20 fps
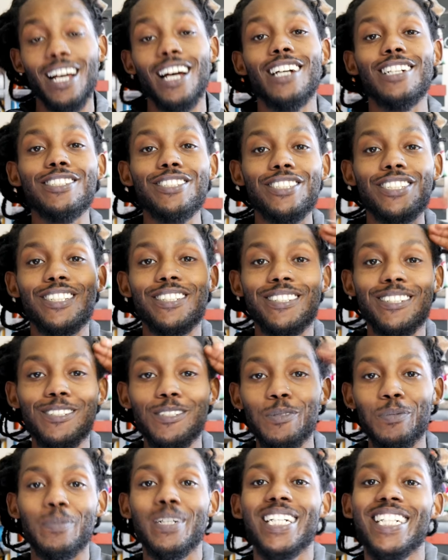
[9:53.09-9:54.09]
Hey,
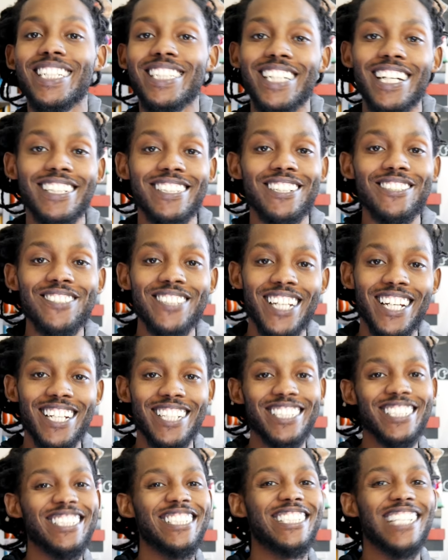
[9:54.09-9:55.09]
salute, man. Now your
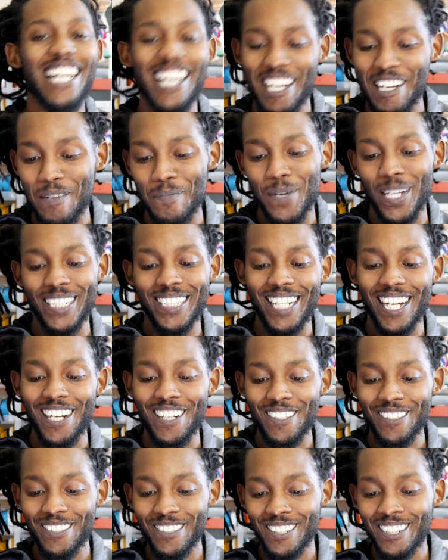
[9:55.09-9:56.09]
time to shine, my
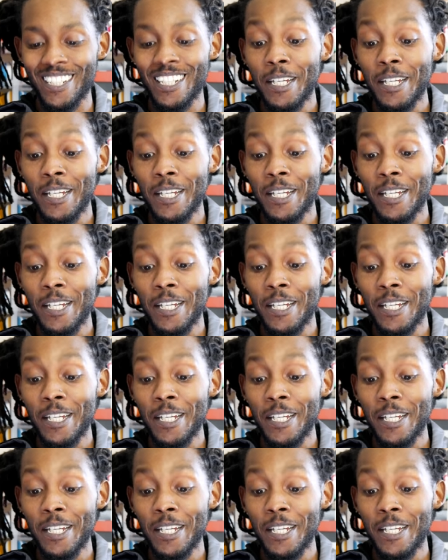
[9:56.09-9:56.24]
dog.